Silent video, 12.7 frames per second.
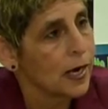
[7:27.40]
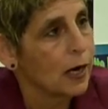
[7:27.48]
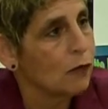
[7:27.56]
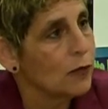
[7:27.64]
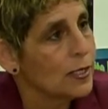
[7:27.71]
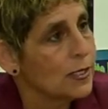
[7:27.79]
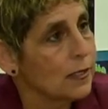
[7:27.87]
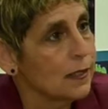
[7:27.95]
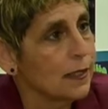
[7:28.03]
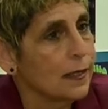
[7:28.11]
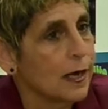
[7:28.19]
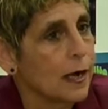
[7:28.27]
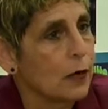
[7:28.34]
And
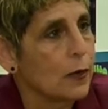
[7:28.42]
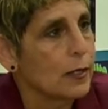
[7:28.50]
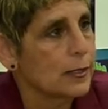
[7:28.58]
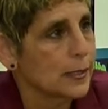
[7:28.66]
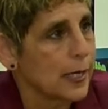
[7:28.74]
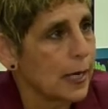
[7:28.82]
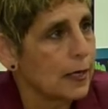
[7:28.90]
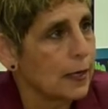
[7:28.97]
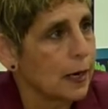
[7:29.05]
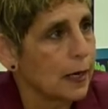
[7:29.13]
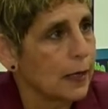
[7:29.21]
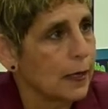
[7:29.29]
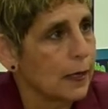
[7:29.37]
recently now at
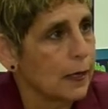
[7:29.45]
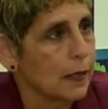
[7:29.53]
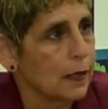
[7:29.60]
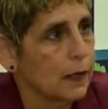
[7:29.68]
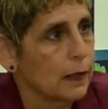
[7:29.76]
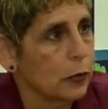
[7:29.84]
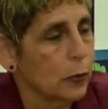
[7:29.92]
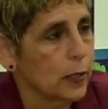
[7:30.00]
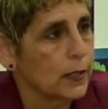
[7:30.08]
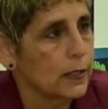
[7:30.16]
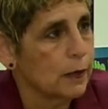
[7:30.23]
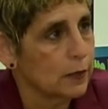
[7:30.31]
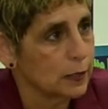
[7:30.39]
Satellite
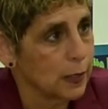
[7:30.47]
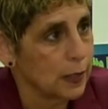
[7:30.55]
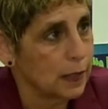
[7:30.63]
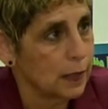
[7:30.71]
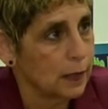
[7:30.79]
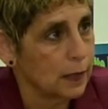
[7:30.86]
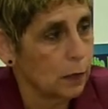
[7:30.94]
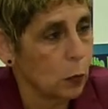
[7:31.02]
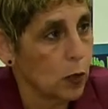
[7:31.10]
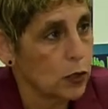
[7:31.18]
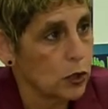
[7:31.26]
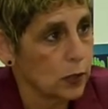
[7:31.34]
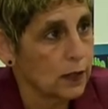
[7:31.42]
2017 in
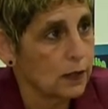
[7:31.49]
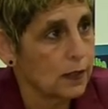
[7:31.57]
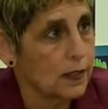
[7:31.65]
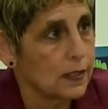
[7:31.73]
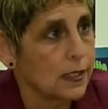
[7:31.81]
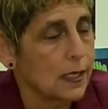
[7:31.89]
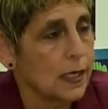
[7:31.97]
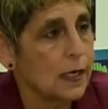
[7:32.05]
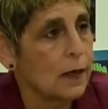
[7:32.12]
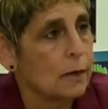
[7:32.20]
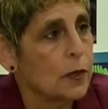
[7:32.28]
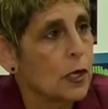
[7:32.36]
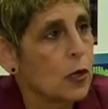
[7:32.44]
Washington, D.C.,
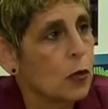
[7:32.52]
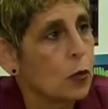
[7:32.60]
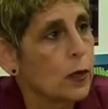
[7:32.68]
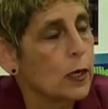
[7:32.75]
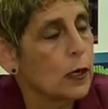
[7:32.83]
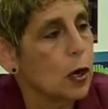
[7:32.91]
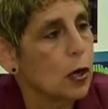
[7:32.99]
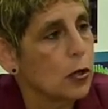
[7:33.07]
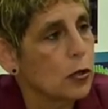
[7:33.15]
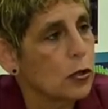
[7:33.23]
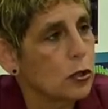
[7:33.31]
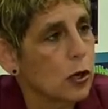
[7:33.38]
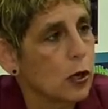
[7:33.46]
we
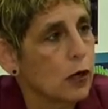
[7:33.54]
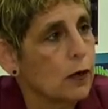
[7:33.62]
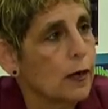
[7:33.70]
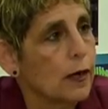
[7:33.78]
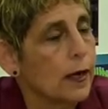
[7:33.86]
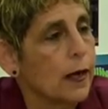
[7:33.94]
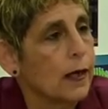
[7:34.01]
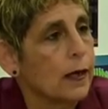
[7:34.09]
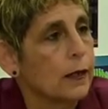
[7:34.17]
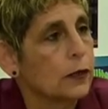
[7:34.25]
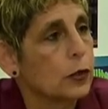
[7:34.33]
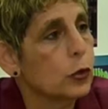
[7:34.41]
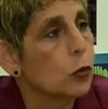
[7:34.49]
launched our
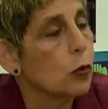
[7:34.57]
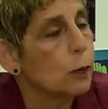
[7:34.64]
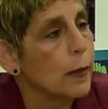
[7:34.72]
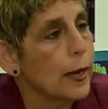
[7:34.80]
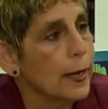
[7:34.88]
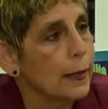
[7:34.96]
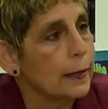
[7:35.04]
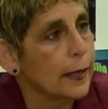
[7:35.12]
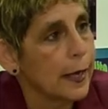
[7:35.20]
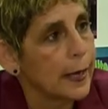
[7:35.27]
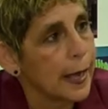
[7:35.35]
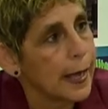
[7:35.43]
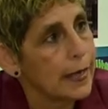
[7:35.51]
dual band
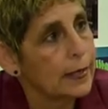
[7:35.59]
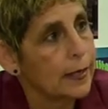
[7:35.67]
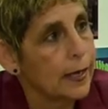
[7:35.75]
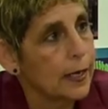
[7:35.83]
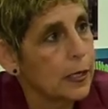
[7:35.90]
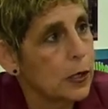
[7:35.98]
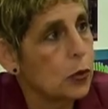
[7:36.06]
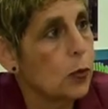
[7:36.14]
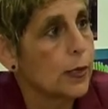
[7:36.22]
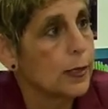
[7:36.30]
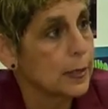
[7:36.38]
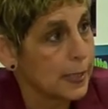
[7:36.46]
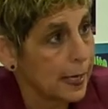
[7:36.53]
Ka-Ku
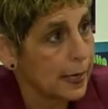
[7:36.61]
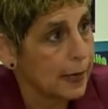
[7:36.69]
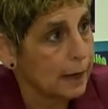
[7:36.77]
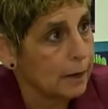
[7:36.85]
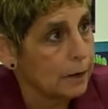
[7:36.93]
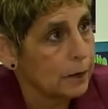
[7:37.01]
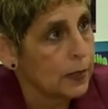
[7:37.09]
antenna,